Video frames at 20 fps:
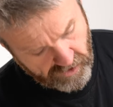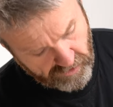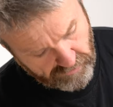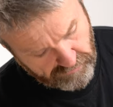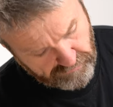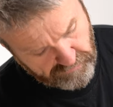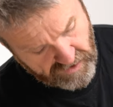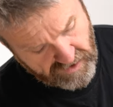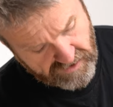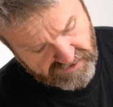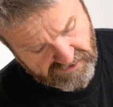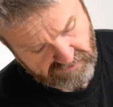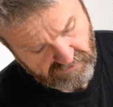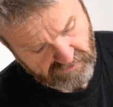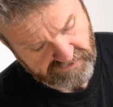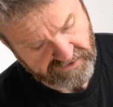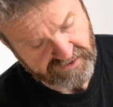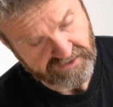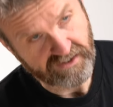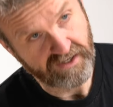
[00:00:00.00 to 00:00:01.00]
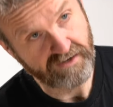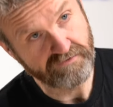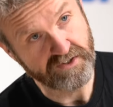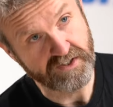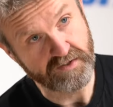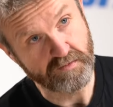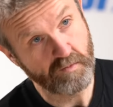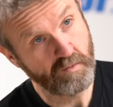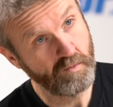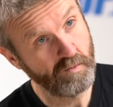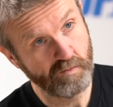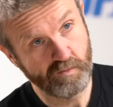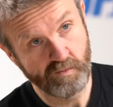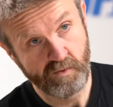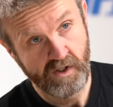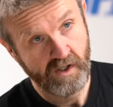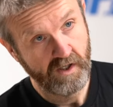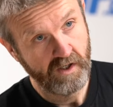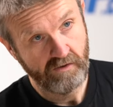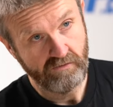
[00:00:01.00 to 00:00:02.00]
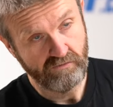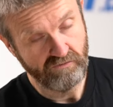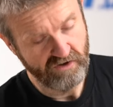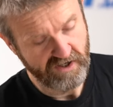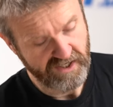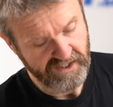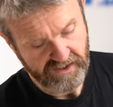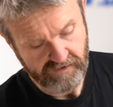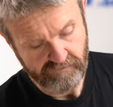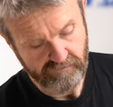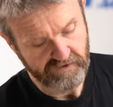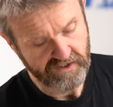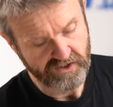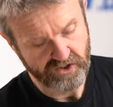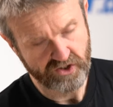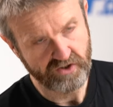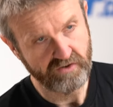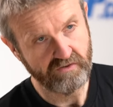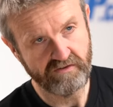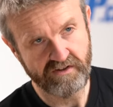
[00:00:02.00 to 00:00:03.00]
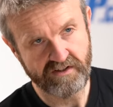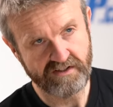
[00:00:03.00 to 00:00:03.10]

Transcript: The fastener on these gloves is really conventional.